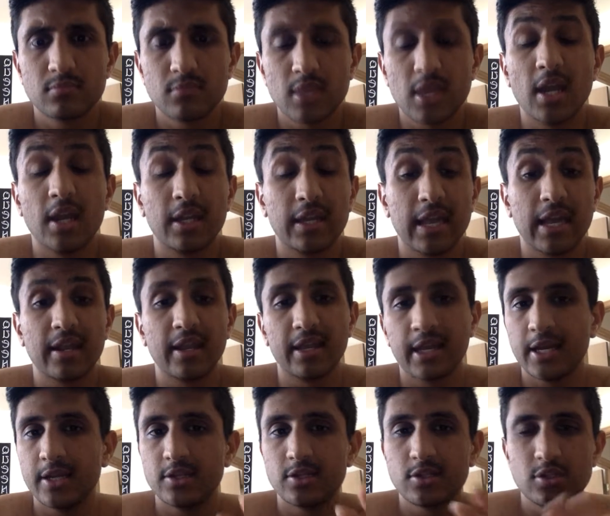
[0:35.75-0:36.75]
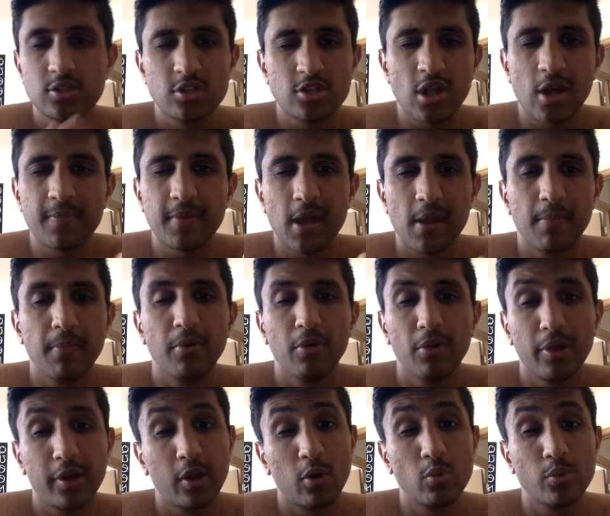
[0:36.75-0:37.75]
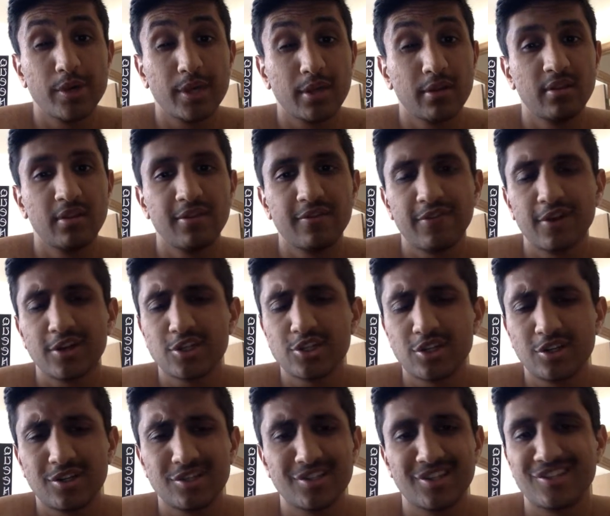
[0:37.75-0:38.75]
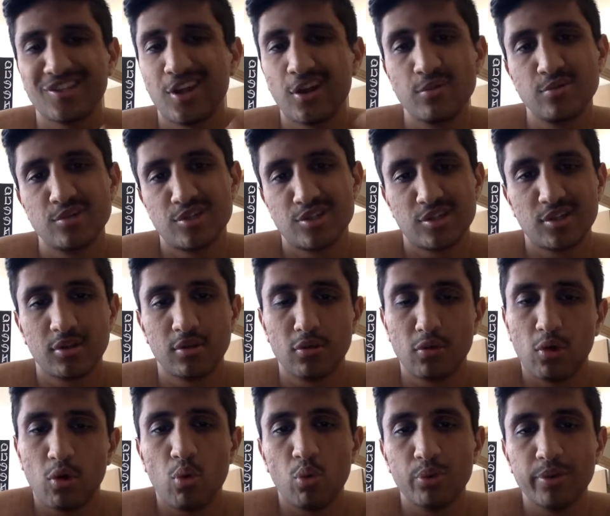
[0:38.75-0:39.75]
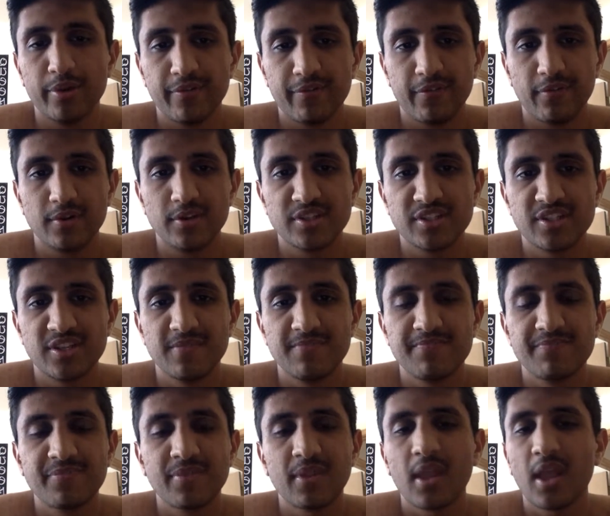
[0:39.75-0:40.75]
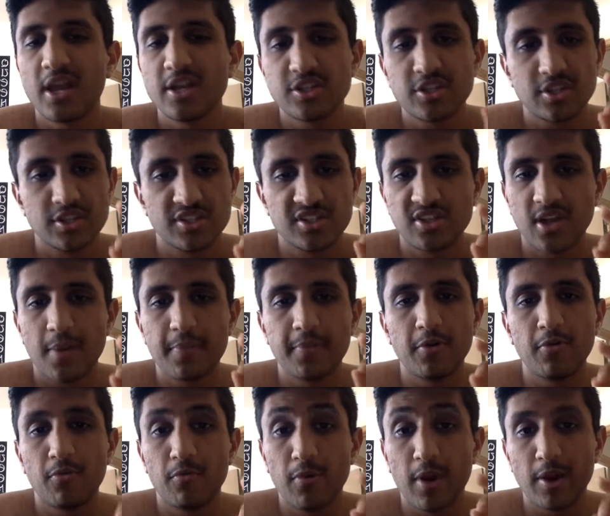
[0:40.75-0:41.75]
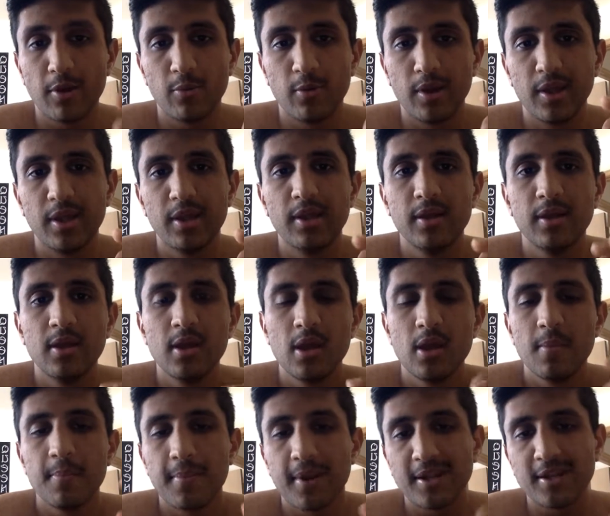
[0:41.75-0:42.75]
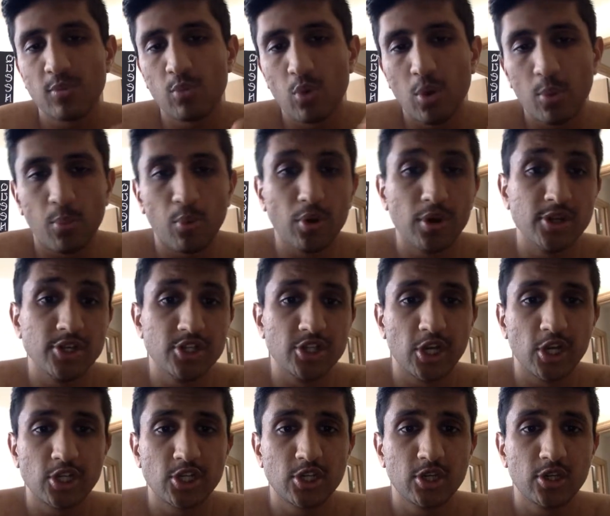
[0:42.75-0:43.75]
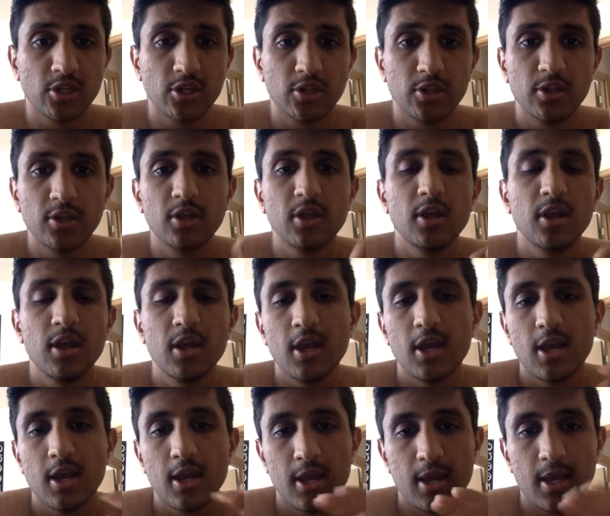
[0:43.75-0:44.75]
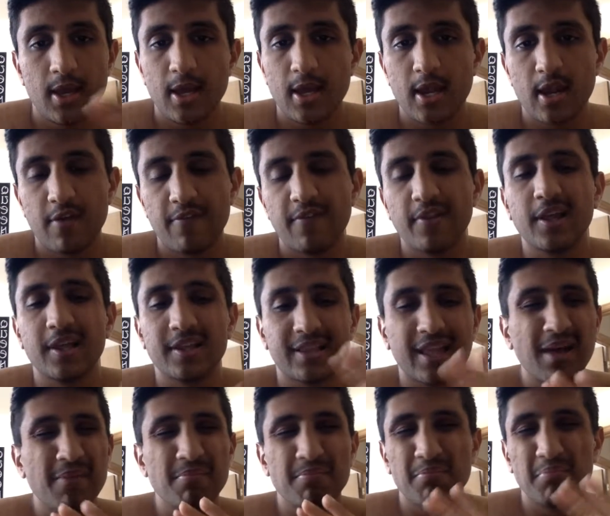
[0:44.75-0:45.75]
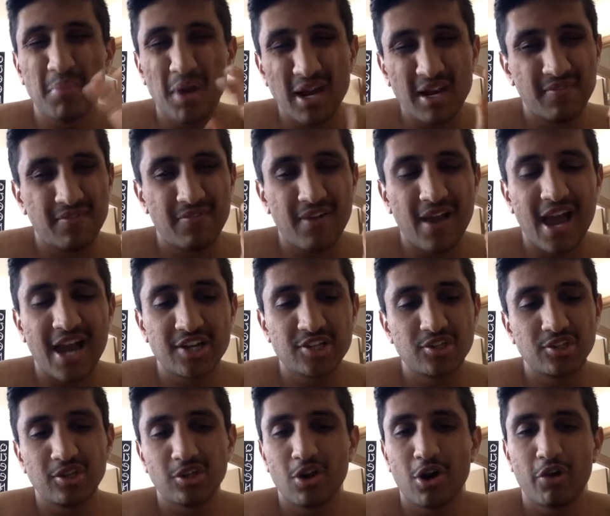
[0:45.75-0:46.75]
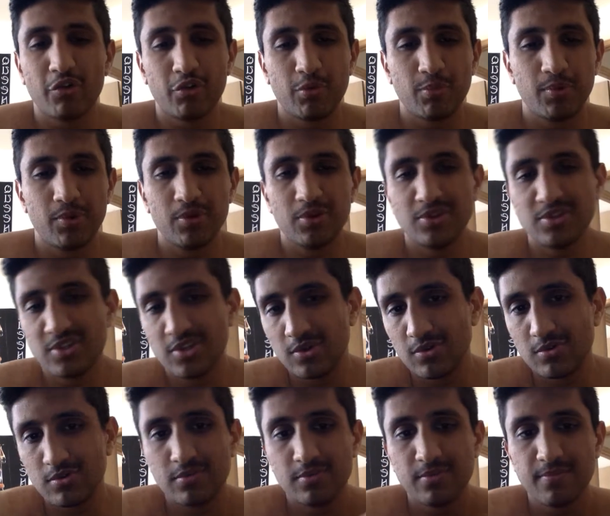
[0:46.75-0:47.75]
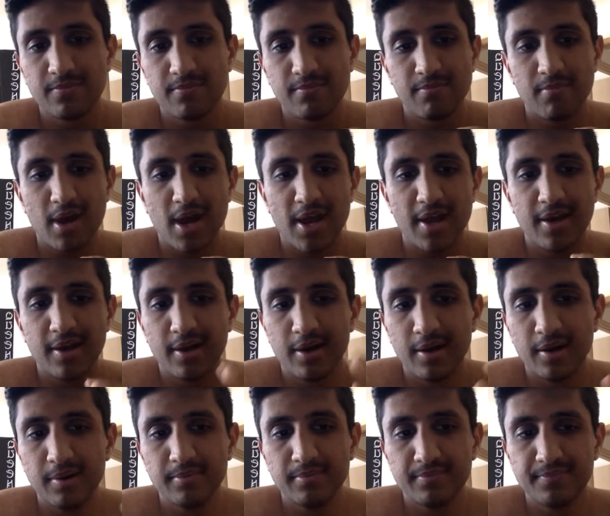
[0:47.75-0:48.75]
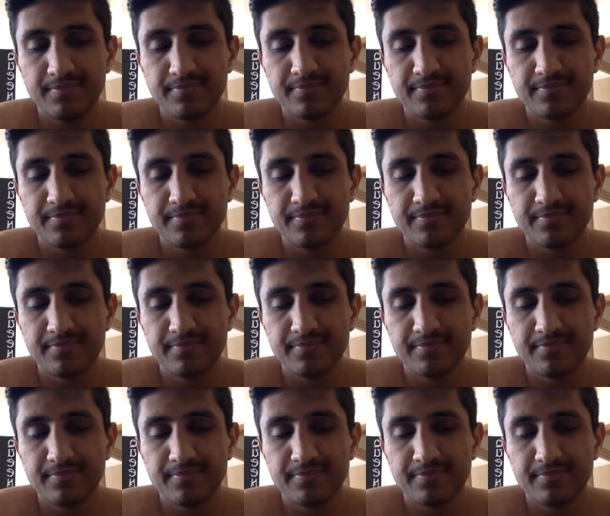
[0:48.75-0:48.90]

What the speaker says: and again, like I stopped Emerald like a week into the infection because I thought it was just a little cold at first. I should have stopped it right away, but I did one more injection, and I felt like that might have actually contributed to my